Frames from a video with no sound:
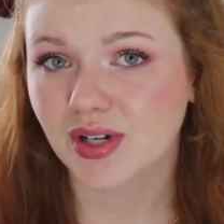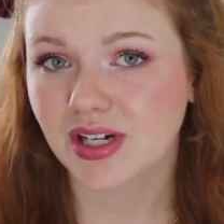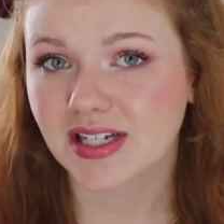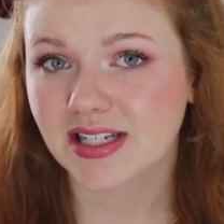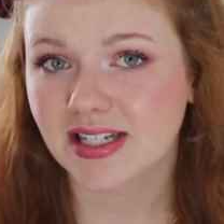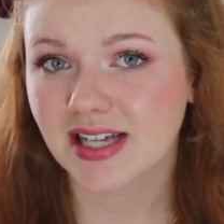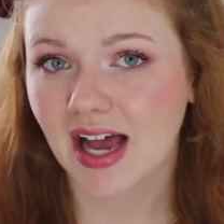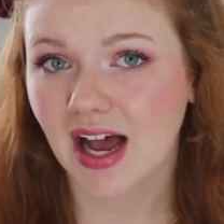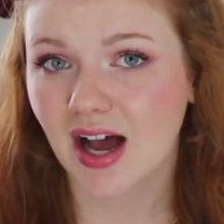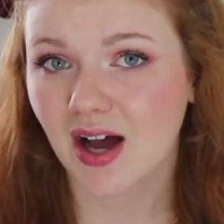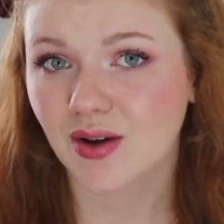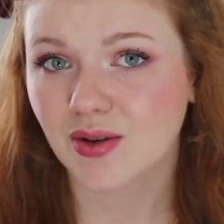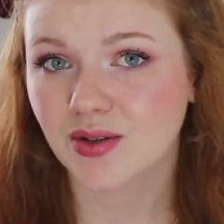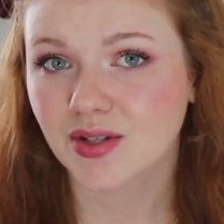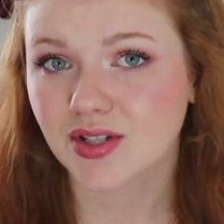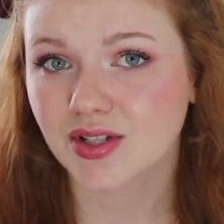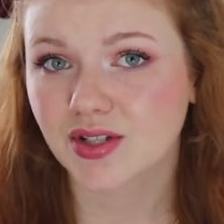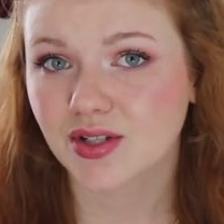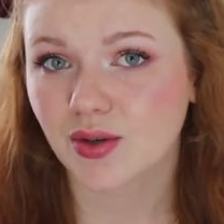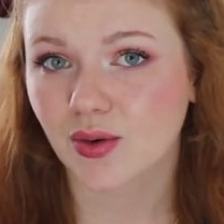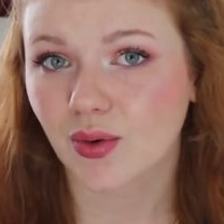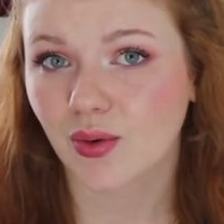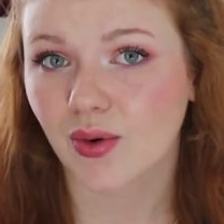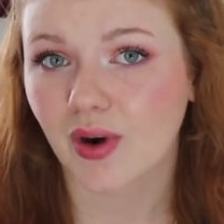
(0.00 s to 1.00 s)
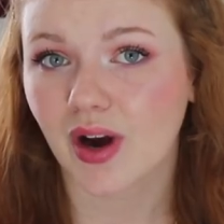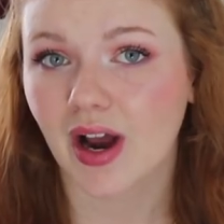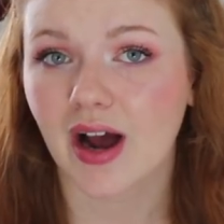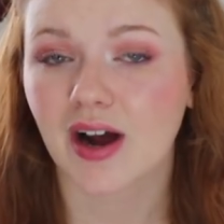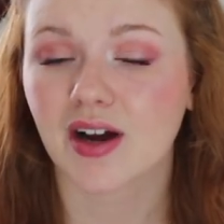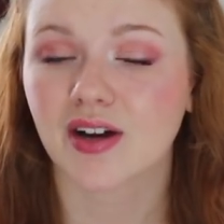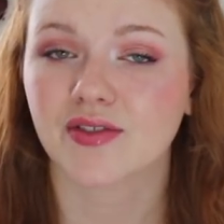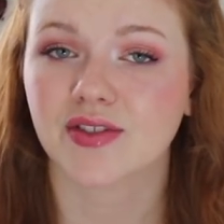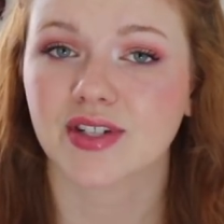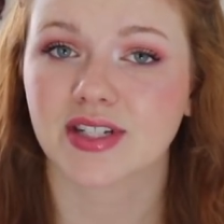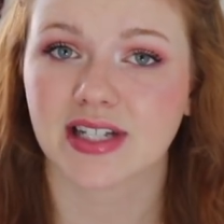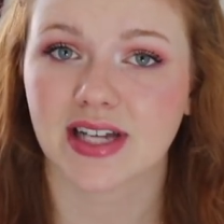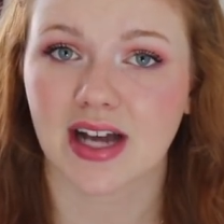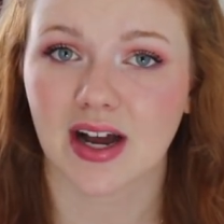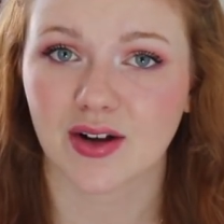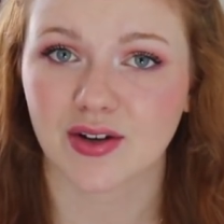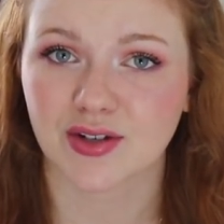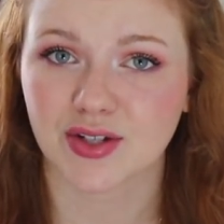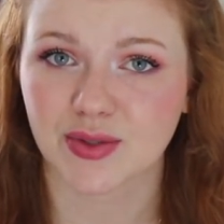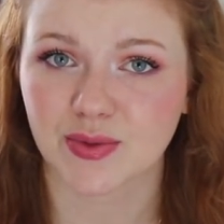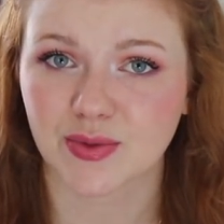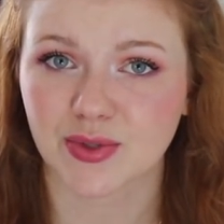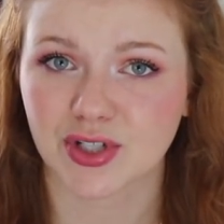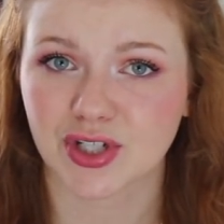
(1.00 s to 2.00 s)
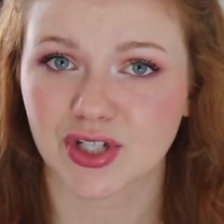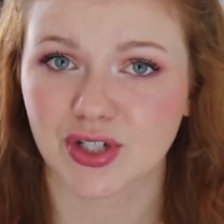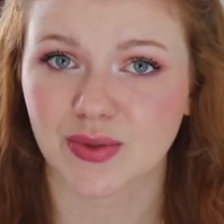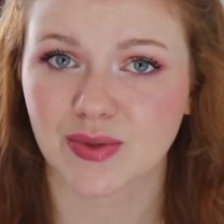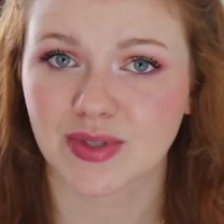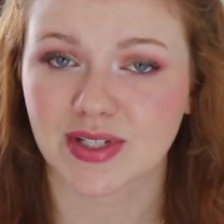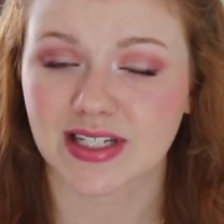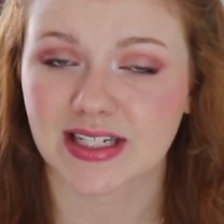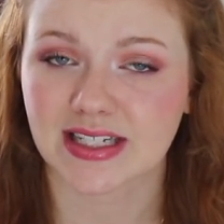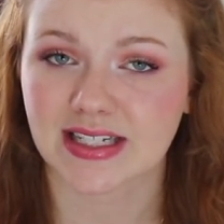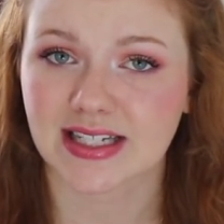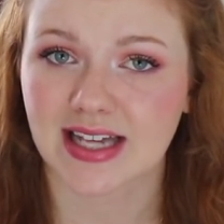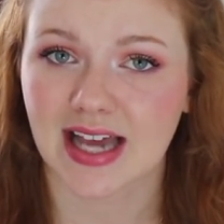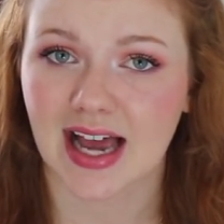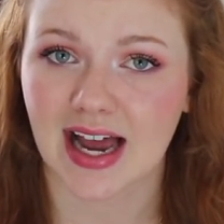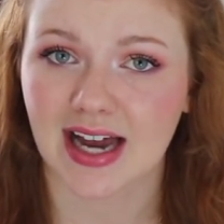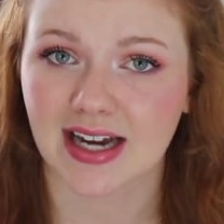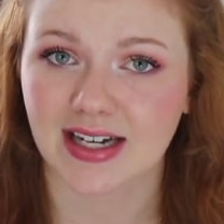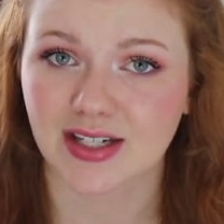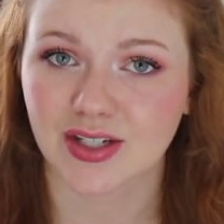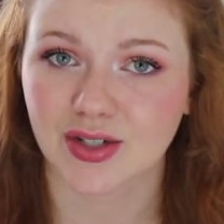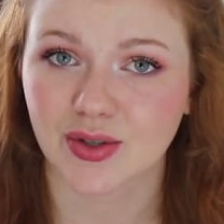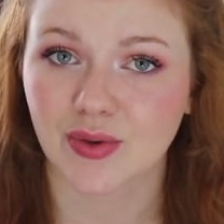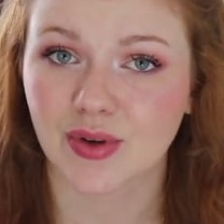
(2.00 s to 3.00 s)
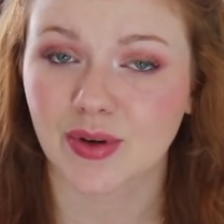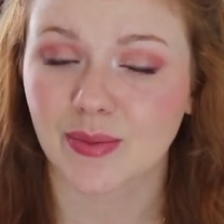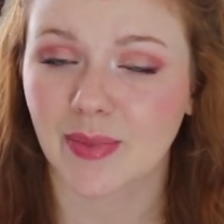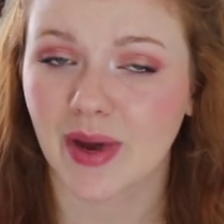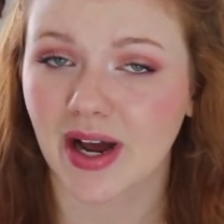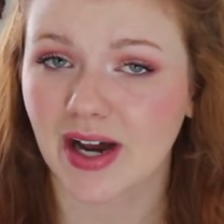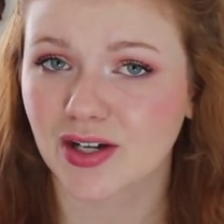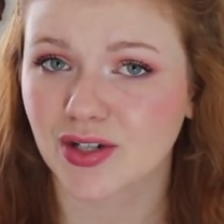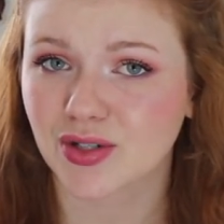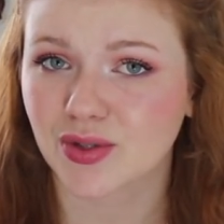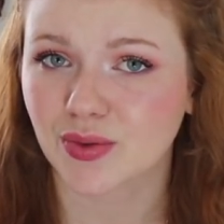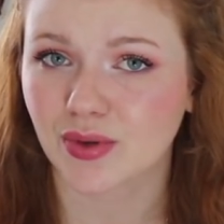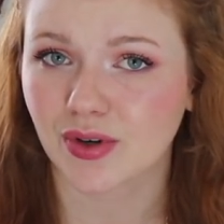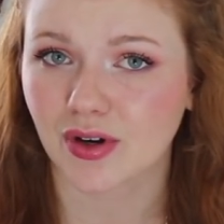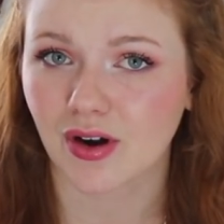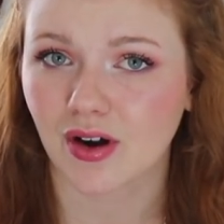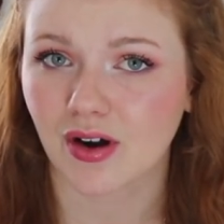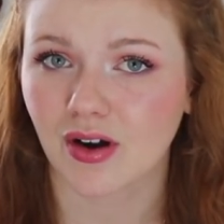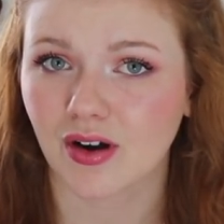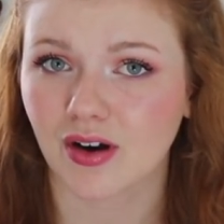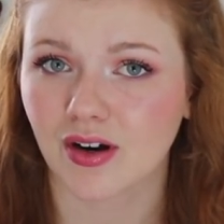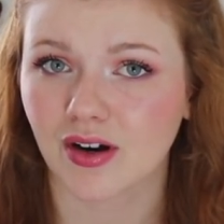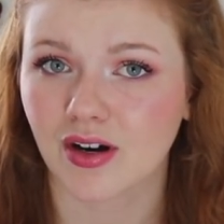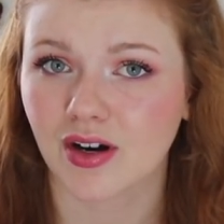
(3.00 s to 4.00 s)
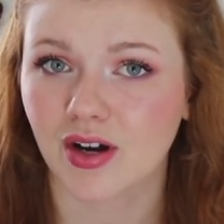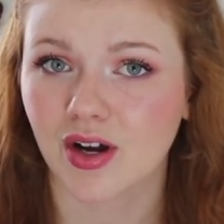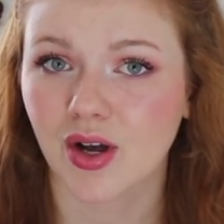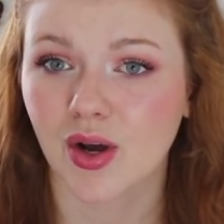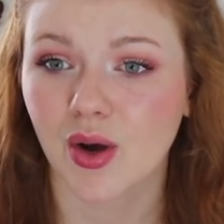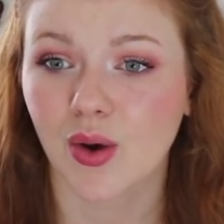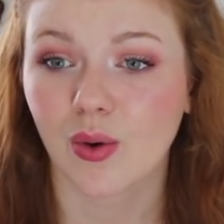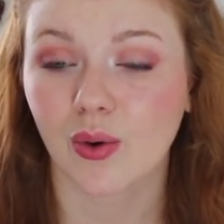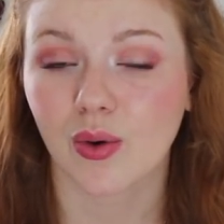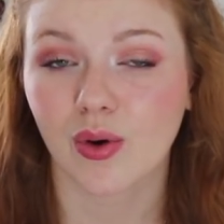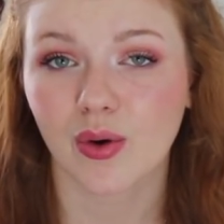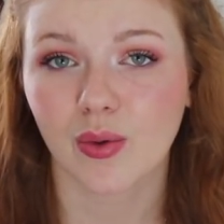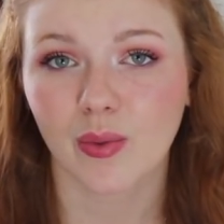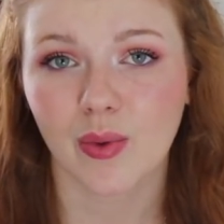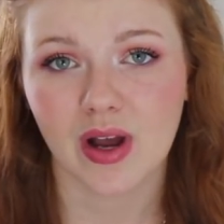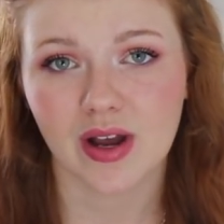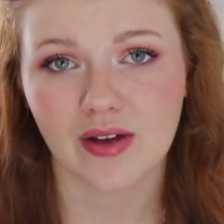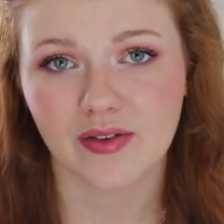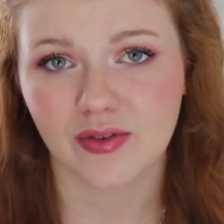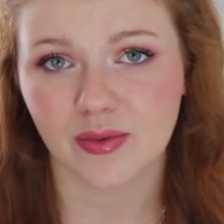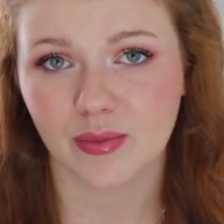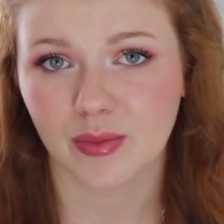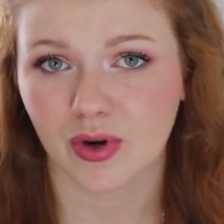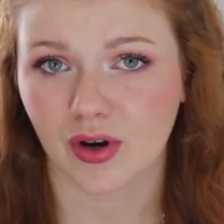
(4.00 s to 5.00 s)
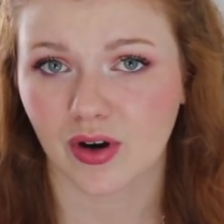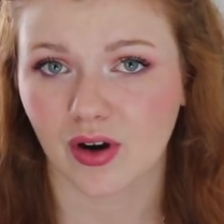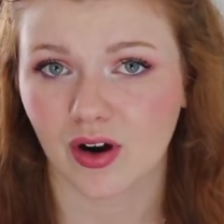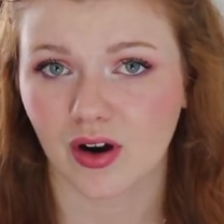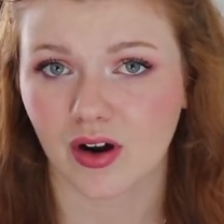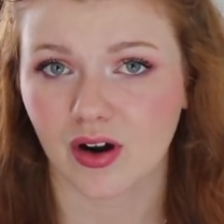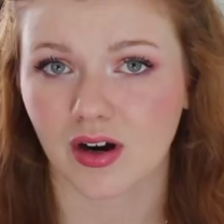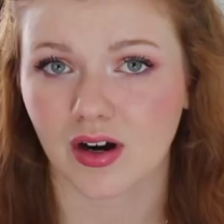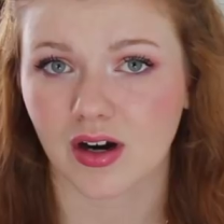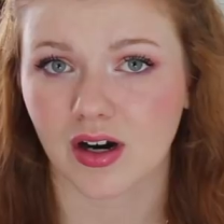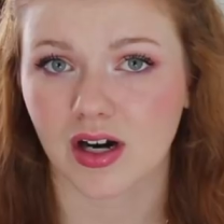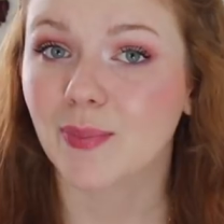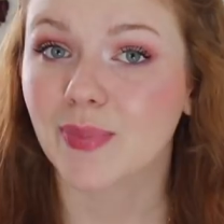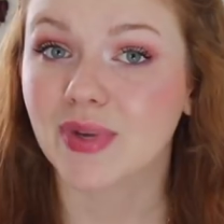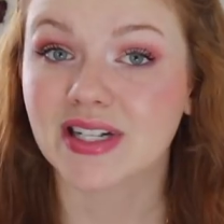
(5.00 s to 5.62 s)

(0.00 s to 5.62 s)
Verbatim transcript: his house or out of his house when she was attacked, going back to her car or away from her car.